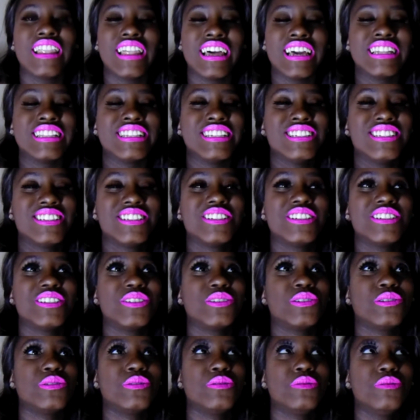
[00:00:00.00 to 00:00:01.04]
Like this is
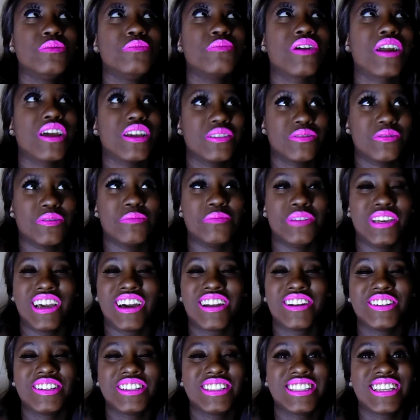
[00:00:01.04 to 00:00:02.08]
just too bright for me. I
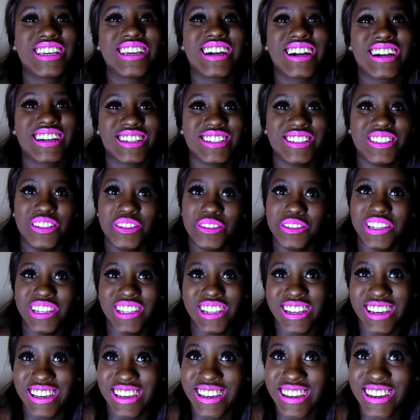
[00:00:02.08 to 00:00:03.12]
don't think I could do it.
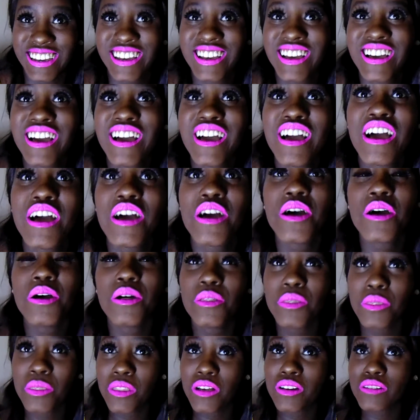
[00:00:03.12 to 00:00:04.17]
Like
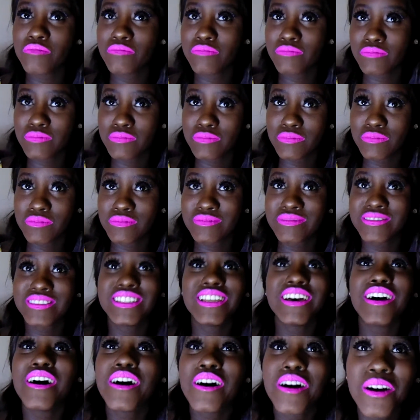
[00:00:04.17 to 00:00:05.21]
um,
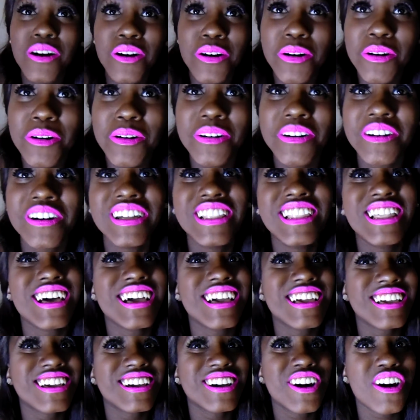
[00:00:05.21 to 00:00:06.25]
no.
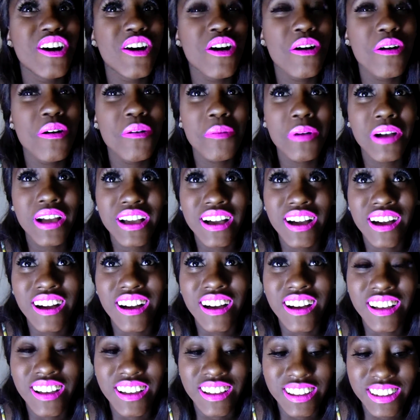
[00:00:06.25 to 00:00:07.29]
Like, oh my
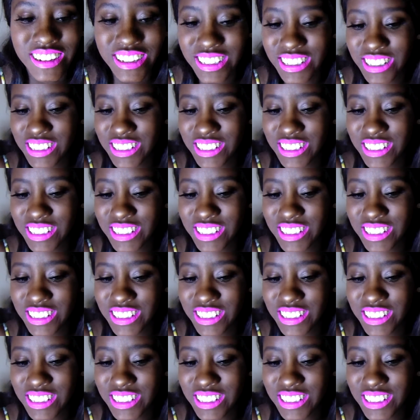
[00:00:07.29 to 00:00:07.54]
god.